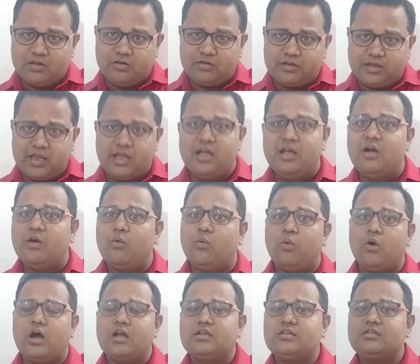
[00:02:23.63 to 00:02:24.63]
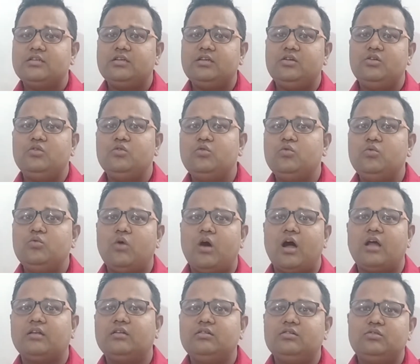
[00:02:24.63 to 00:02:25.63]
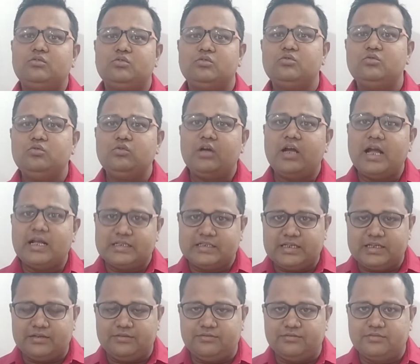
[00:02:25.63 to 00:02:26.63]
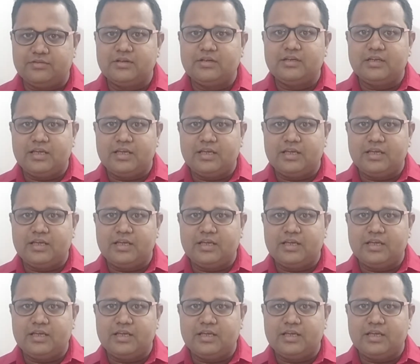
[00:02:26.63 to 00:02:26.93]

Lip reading: Okay, what you want to achieve.